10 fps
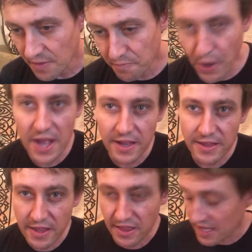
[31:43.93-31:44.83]
but
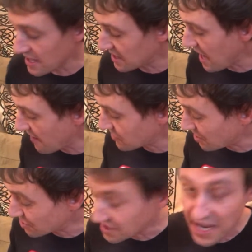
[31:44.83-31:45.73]
the thing that they have to
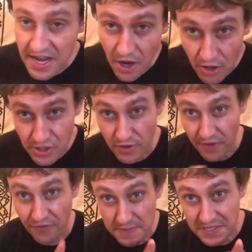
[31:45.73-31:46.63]
understand also
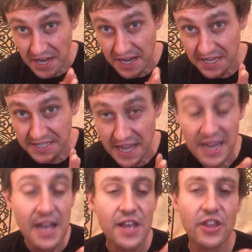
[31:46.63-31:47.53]
on the flip side is that